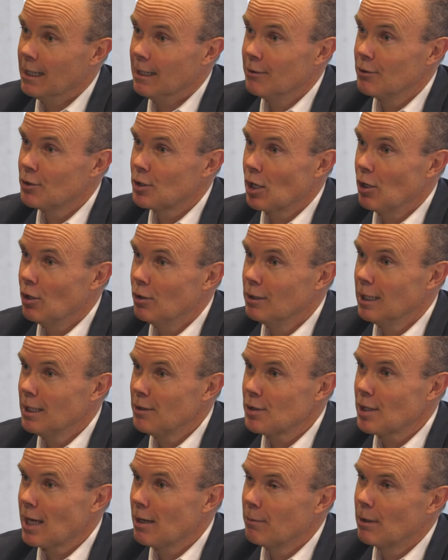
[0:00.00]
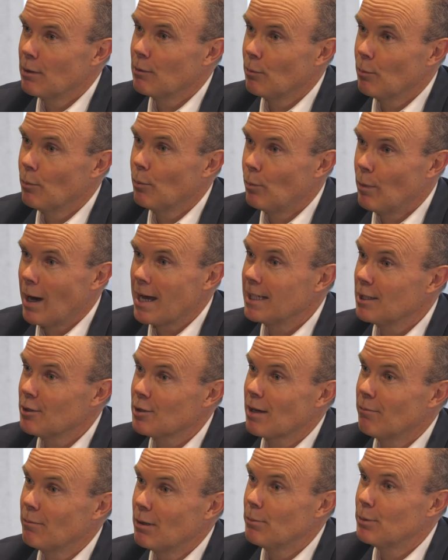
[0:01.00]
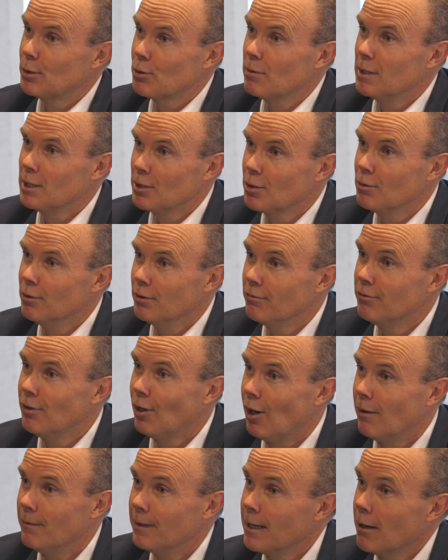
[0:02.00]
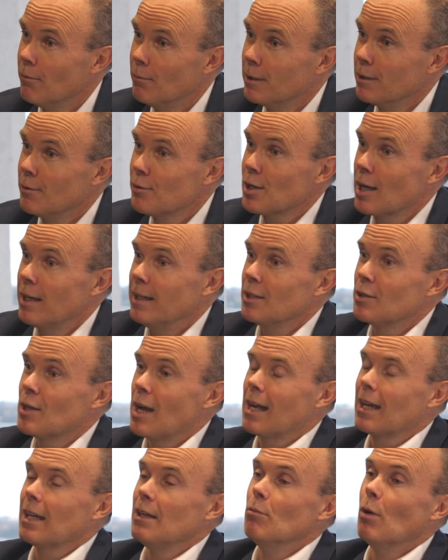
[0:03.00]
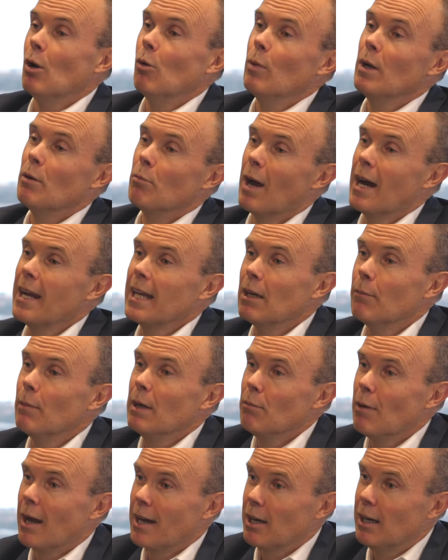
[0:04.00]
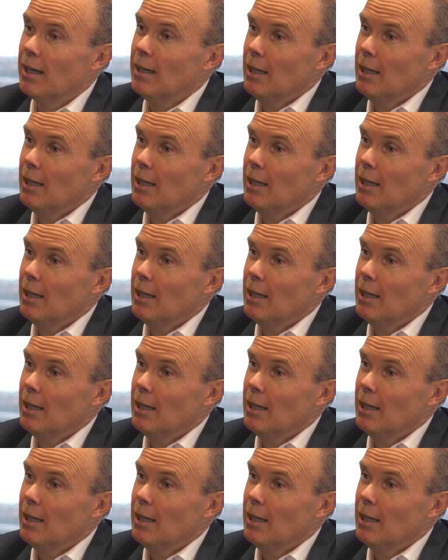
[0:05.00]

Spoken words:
So let's say we're running somewhere between 2 and 5. I don't want to say exactly what we're running, and we run a